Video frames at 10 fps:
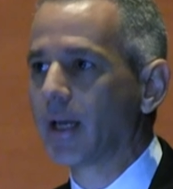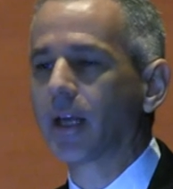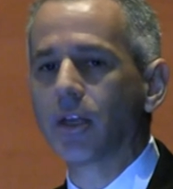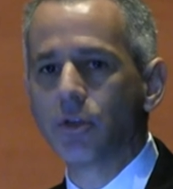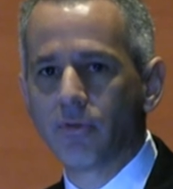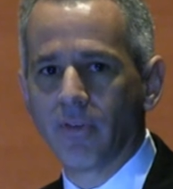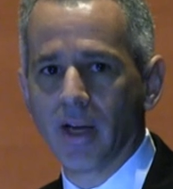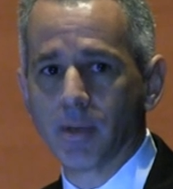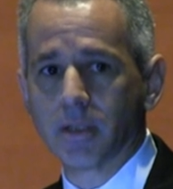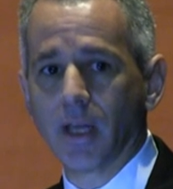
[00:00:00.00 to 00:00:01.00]
Can you
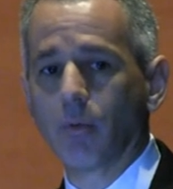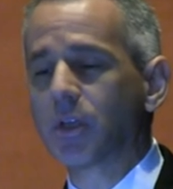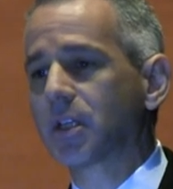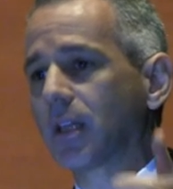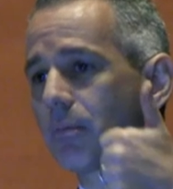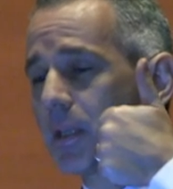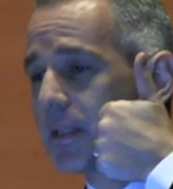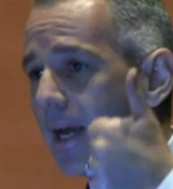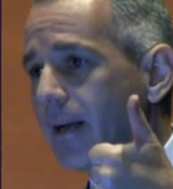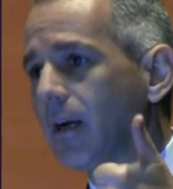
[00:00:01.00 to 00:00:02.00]
find a mistake? We sent them the
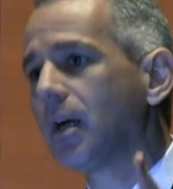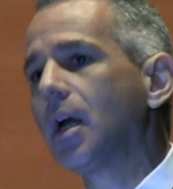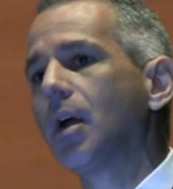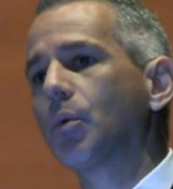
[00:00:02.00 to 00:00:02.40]
data,